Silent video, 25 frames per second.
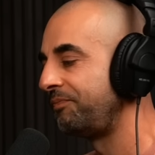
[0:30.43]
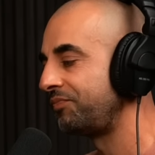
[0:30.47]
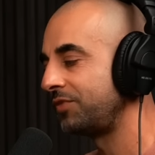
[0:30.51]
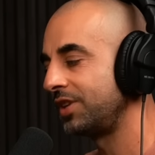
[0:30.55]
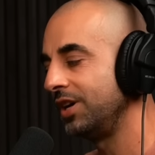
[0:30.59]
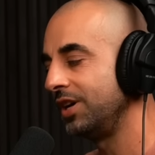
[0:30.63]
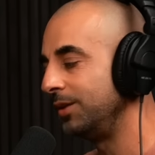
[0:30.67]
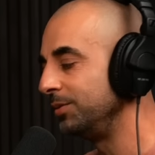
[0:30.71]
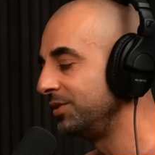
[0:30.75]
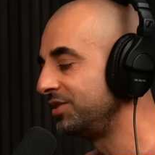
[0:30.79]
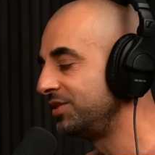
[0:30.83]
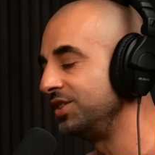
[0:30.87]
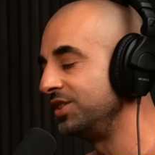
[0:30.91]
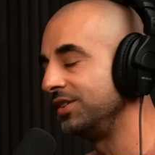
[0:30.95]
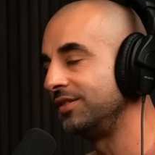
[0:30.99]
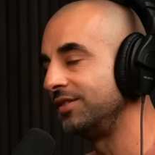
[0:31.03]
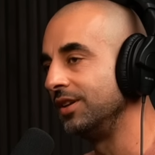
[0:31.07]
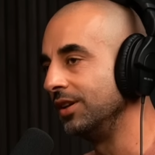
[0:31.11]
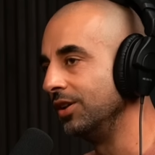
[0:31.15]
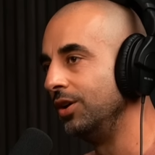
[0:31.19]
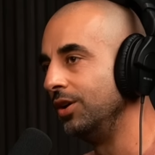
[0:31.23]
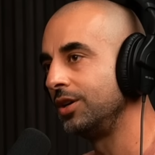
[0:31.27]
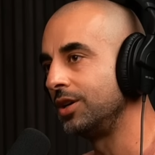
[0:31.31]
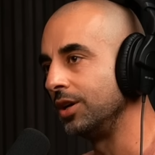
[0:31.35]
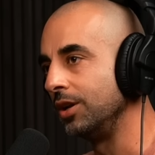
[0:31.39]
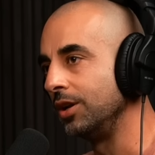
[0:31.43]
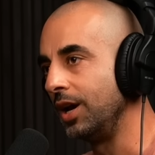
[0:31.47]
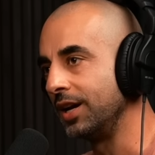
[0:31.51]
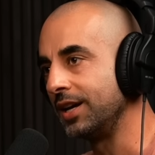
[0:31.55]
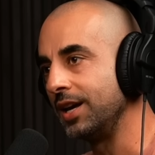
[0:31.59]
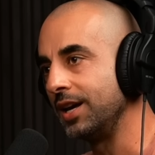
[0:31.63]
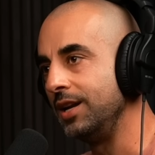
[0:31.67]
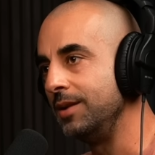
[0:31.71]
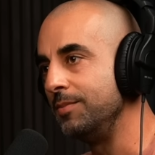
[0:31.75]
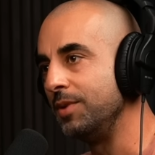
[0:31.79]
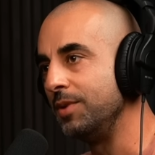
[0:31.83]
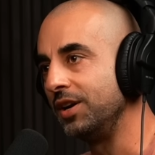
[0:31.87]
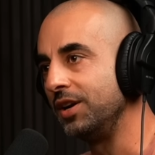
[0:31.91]
I was just a lurker like
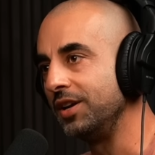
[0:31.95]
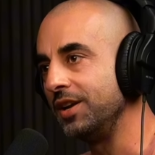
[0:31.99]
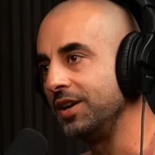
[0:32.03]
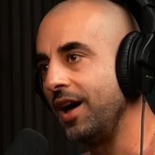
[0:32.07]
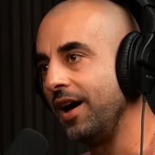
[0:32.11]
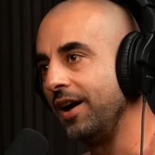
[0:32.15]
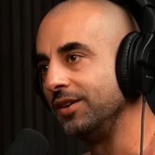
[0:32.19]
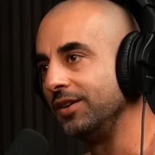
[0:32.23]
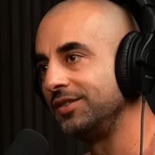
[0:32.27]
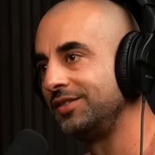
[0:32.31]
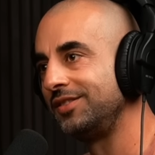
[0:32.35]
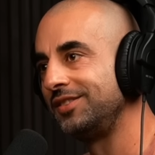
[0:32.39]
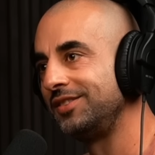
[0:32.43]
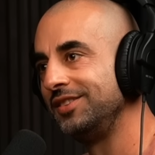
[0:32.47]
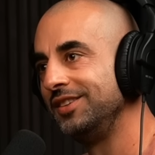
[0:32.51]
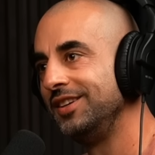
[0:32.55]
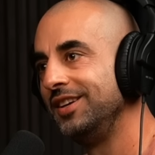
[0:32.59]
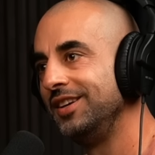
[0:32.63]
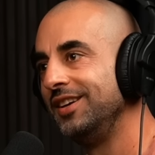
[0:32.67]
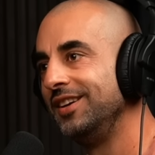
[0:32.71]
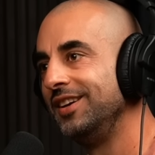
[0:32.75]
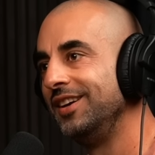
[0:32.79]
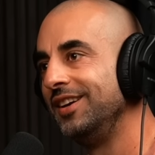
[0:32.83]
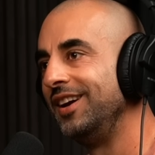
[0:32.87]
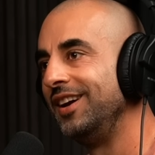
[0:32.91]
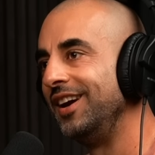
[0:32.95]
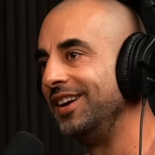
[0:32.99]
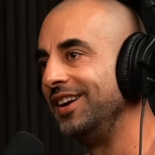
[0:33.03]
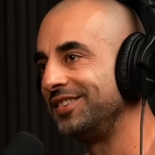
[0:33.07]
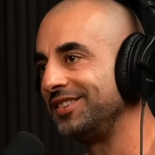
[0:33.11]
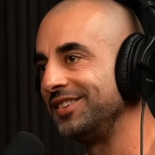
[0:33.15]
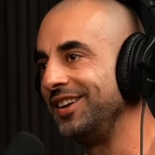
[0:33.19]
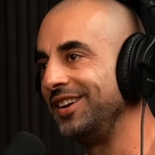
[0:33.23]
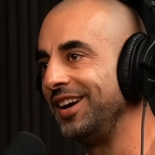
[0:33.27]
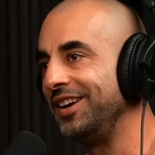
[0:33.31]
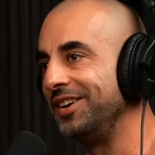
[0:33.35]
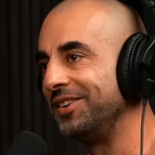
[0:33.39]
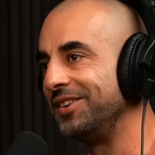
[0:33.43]
anybody else. And so
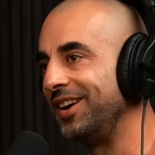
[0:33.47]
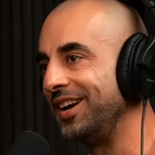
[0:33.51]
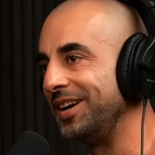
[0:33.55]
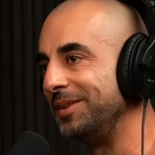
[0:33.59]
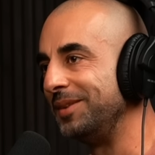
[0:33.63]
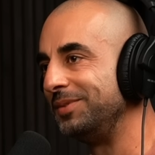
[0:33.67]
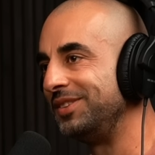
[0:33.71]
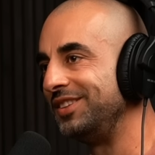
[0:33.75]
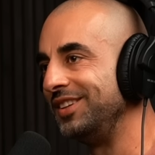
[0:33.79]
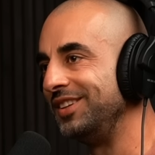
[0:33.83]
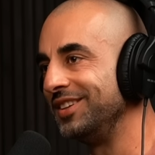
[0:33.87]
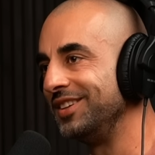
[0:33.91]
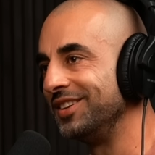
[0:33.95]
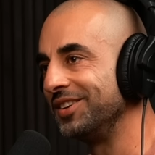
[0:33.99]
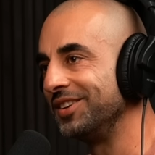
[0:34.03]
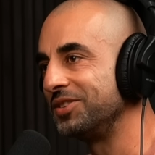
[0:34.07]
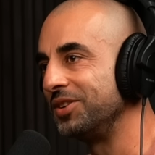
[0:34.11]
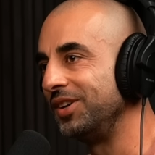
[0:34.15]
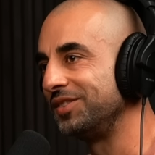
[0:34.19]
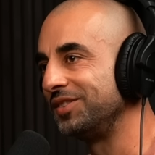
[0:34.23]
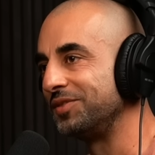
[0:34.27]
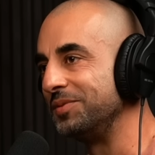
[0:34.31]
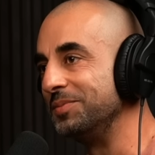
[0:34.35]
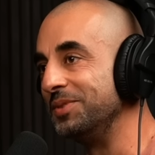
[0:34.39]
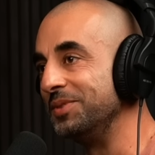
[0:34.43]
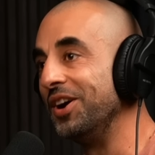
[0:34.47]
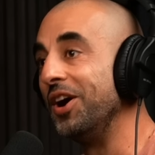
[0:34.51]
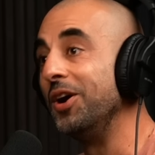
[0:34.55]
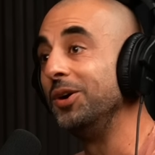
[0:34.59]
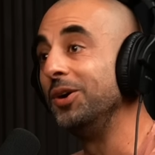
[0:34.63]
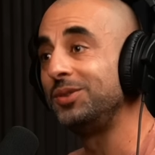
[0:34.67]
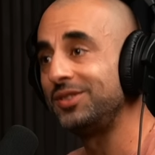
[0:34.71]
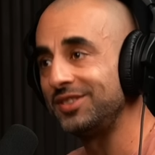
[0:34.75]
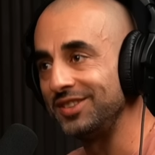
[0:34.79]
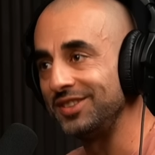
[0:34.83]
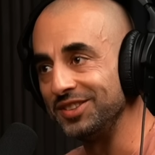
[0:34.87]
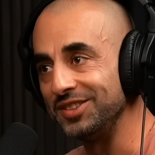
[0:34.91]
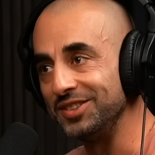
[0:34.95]
now here I am sitting across from you,
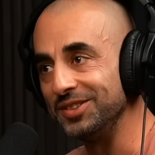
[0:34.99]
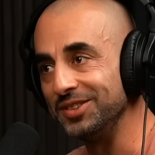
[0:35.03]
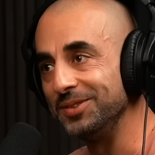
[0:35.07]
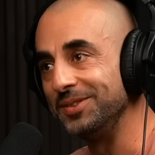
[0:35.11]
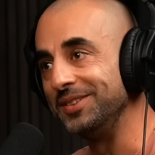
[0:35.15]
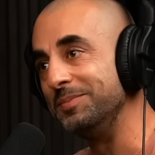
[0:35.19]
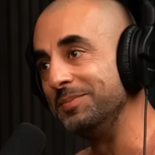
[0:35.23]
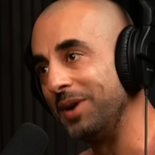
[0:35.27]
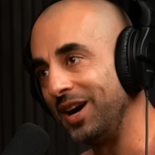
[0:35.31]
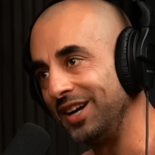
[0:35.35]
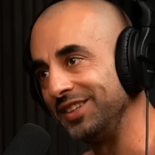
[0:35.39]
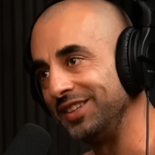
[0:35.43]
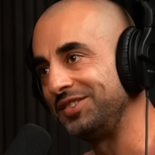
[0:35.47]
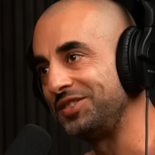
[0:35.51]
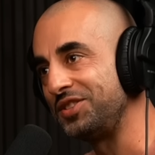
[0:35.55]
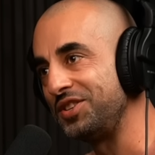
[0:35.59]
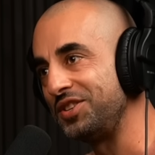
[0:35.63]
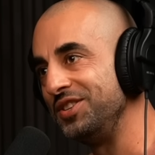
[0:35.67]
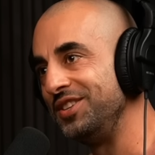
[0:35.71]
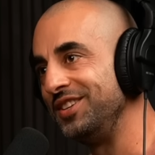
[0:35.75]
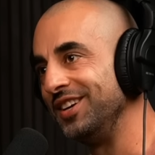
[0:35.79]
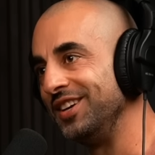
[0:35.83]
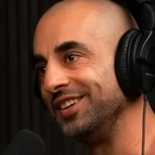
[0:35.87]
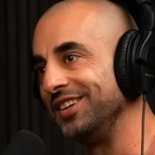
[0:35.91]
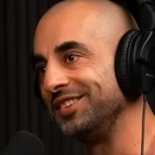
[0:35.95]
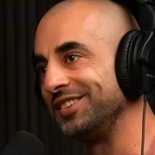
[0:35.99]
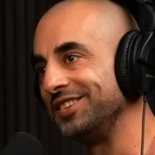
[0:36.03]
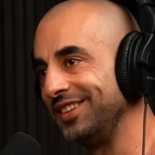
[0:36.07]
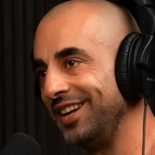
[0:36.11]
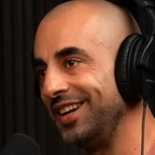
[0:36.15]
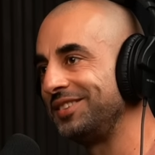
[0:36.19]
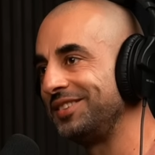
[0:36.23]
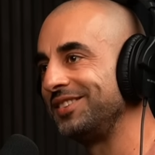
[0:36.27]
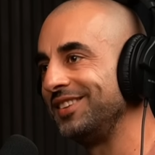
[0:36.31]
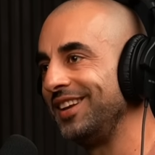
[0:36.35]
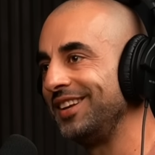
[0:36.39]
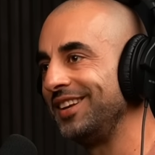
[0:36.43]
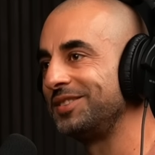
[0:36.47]
hosting you in my studio. So
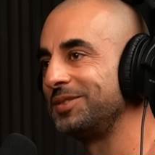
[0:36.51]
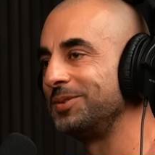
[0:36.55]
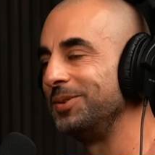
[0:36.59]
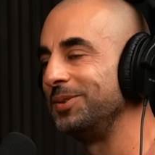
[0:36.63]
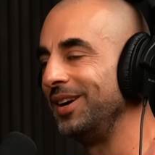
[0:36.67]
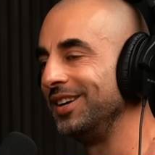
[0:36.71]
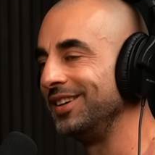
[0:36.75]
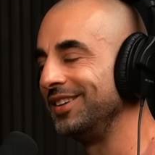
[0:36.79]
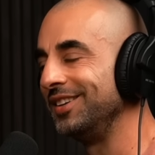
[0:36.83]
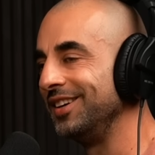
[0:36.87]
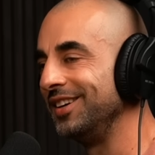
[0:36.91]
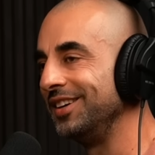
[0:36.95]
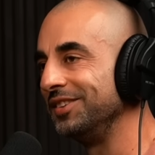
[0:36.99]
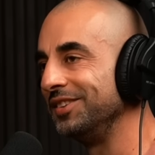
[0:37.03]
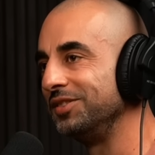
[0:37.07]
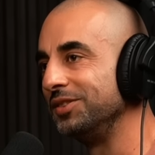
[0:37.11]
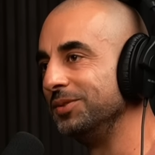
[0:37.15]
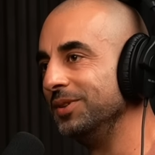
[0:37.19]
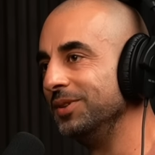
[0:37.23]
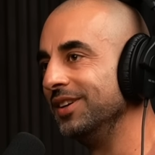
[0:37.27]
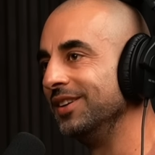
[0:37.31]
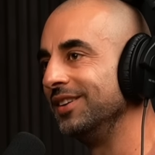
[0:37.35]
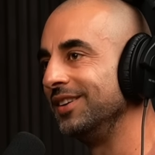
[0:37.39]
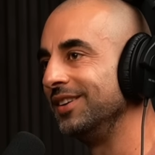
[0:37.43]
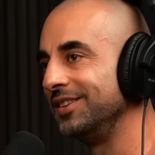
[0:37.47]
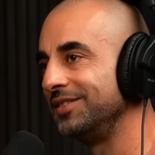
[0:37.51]
that's quite surreal. It's